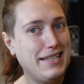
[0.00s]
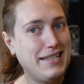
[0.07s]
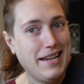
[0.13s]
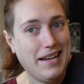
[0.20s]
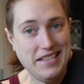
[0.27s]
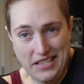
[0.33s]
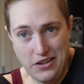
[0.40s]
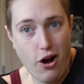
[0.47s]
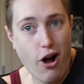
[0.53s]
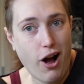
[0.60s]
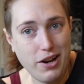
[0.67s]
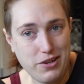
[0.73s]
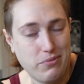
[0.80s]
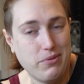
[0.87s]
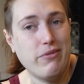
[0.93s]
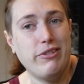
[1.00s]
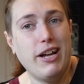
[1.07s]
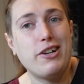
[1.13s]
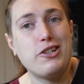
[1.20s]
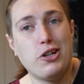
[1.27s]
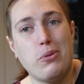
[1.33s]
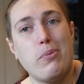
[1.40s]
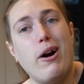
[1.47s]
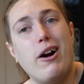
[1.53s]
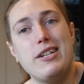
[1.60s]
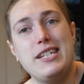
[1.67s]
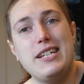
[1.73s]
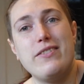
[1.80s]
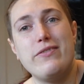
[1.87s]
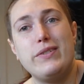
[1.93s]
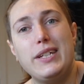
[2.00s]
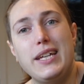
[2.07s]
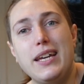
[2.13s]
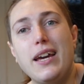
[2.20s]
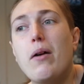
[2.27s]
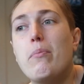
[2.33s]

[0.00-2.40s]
does not reflect her positively,